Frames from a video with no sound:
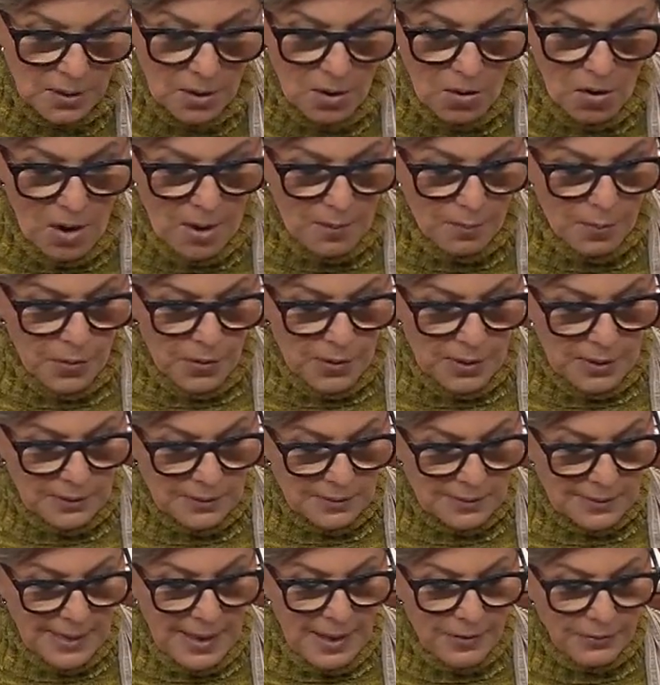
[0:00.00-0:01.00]
Harbor in
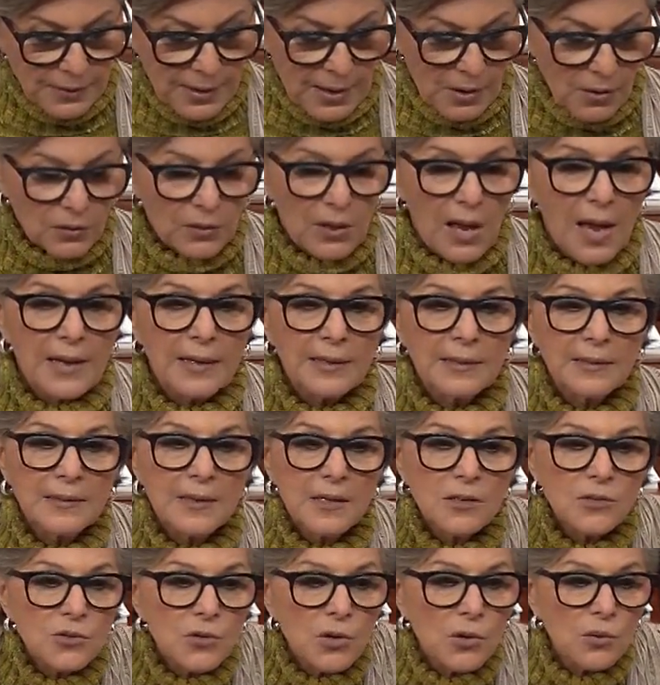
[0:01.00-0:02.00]
South Carolina. It
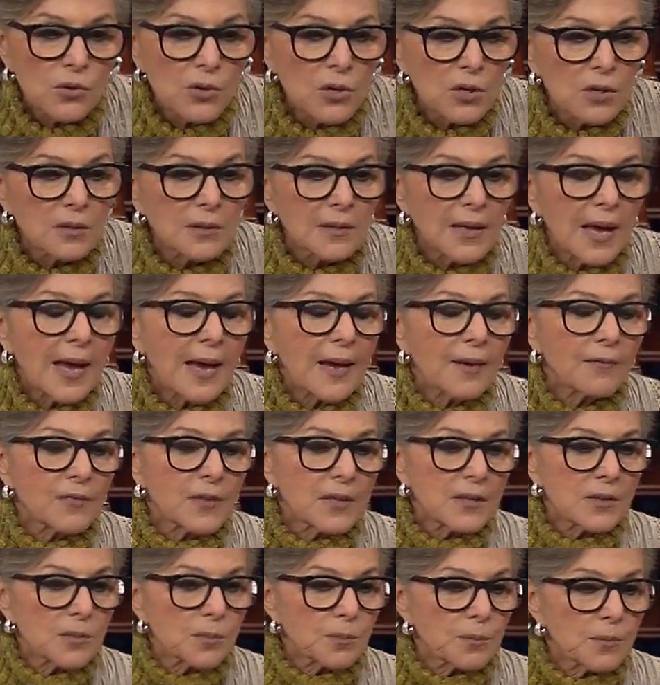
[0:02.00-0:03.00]
does no good to have
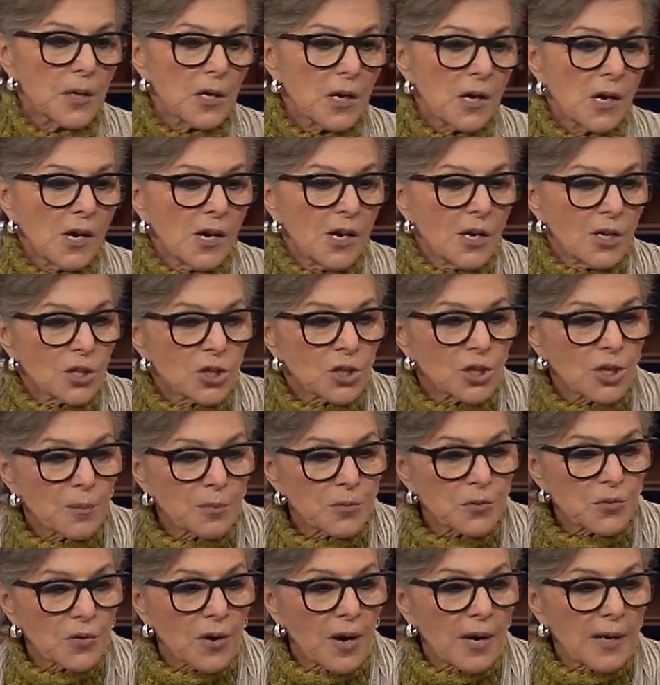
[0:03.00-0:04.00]
these
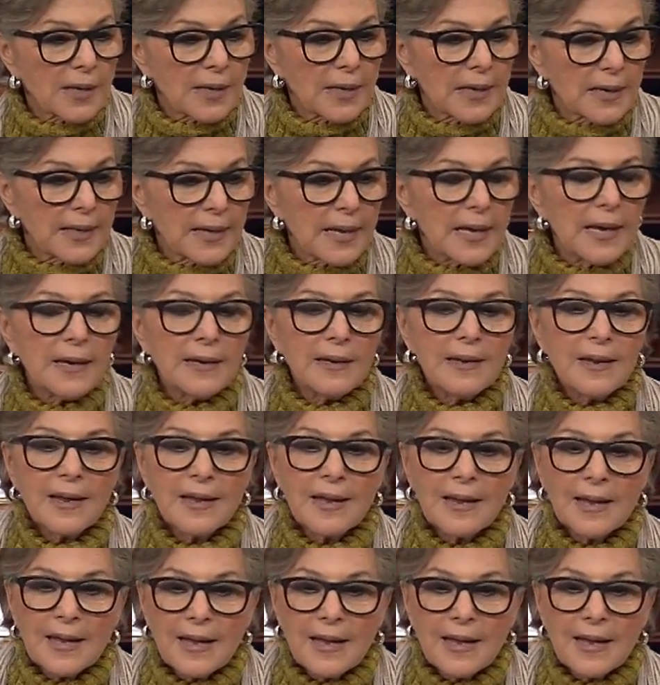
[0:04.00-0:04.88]
ships try to get in.